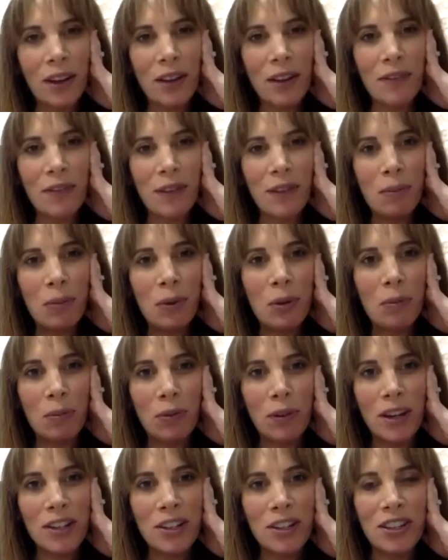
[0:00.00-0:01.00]
I felt more
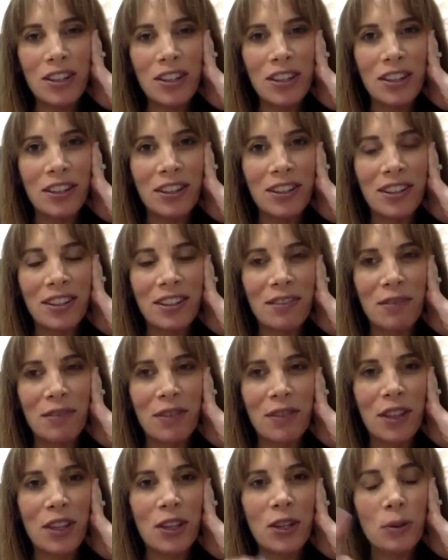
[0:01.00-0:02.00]
pressure for
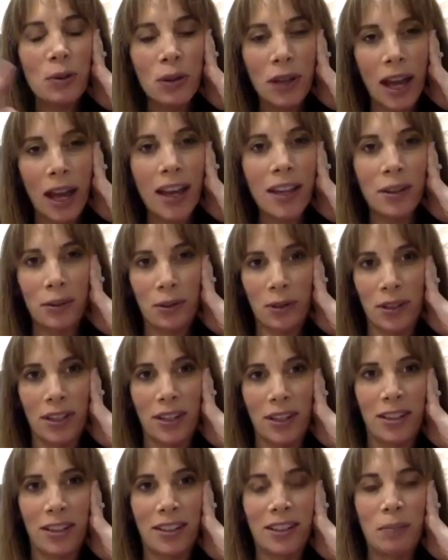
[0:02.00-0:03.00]
the UK
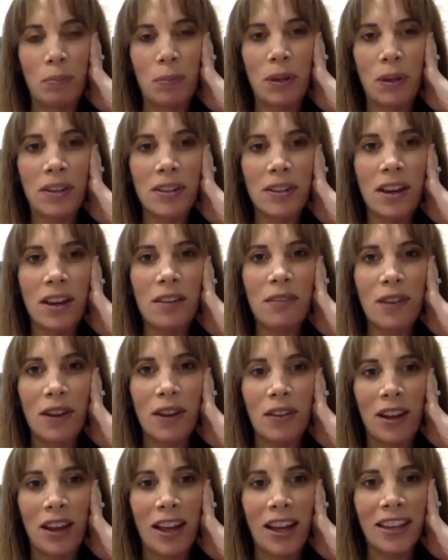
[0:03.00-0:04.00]
audience, because I